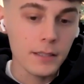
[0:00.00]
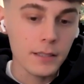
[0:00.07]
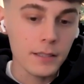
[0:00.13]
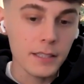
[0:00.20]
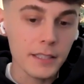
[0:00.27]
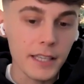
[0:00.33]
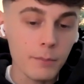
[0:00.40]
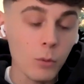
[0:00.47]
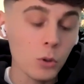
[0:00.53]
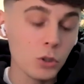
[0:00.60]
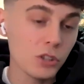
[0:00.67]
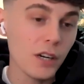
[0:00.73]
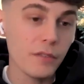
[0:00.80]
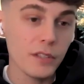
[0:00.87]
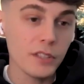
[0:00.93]
and get more
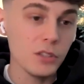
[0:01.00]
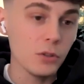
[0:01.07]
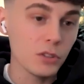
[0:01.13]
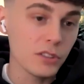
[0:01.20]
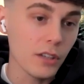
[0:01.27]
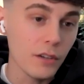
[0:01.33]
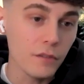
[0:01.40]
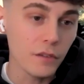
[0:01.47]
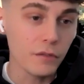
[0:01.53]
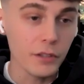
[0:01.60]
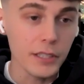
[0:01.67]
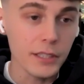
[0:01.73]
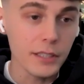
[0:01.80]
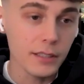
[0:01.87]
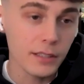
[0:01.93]
traffic to your site for
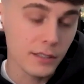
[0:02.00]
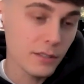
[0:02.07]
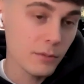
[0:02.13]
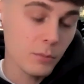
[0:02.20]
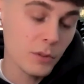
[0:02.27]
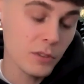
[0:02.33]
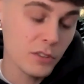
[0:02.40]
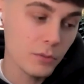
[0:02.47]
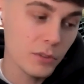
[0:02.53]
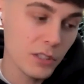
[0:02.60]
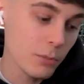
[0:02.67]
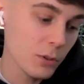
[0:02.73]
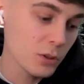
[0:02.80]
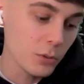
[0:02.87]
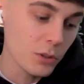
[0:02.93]
free. That's
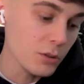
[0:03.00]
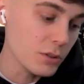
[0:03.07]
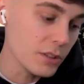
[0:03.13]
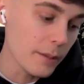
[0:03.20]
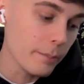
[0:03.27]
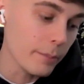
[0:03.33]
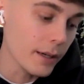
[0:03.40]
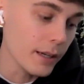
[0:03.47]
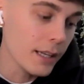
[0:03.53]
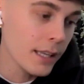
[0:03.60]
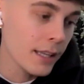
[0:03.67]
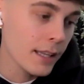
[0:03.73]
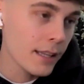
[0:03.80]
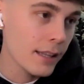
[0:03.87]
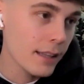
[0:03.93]
similar to what you said, but
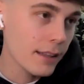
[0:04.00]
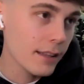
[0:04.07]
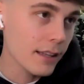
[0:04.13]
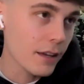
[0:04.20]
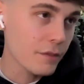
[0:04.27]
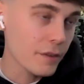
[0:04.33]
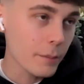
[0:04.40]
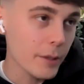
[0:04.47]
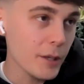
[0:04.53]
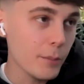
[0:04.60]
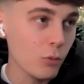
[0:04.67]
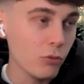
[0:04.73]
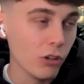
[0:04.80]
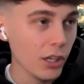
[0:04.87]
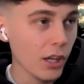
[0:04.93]
I think
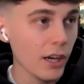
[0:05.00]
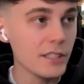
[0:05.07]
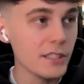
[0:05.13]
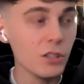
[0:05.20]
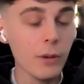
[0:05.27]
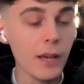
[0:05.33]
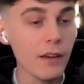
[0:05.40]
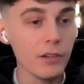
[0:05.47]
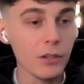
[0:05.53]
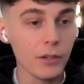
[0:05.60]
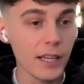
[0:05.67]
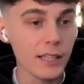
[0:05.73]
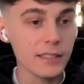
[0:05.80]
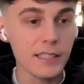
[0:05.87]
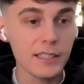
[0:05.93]
people rely too heavily on
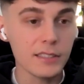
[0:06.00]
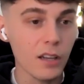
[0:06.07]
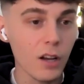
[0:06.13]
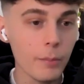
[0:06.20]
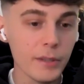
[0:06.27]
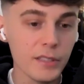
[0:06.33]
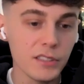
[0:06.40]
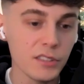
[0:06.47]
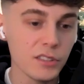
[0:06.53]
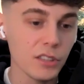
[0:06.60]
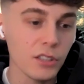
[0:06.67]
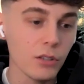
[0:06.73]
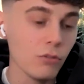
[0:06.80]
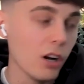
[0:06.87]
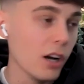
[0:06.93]
ads. They start a business and
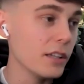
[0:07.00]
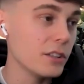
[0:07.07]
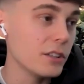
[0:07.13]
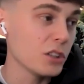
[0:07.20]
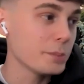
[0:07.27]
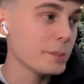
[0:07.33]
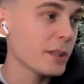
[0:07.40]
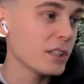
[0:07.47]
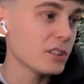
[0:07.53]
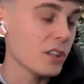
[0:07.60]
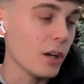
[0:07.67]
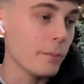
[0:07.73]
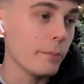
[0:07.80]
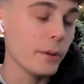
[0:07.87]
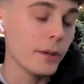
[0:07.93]
go, right, just because
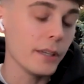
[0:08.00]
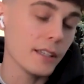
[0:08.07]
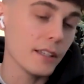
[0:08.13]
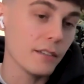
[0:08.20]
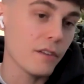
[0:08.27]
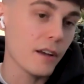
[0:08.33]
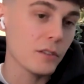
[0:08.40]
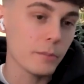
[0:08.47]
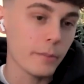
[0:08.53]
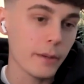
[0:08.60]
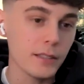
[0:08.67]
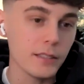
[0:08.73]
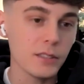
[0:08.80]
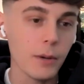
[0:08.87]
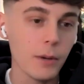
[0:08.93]
I'm putting
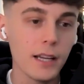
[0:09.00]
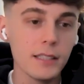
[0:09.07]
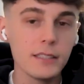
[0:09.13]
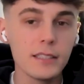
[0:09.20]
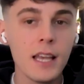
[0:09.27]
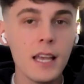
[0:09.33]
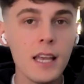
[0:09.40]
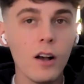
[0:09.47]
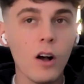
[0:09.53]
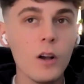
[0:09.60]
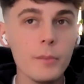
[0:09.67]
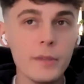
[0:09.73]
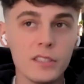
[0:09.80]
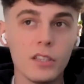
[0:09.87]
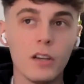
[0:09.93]
£1,000 into ads,
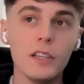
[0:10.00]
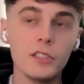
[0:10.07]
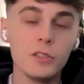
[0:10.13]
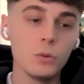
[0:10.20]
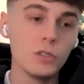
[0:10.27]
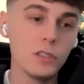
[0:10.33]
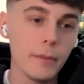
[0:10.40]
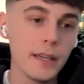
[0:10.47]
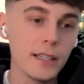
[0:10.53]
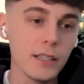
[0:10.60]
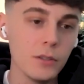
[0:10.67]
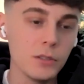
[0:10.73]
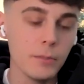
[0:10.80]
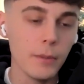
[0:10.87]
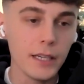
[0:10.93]
I'm entitled to make
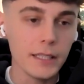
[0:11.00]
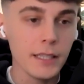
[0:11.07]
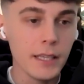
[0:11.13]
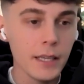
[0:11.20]
loads of money.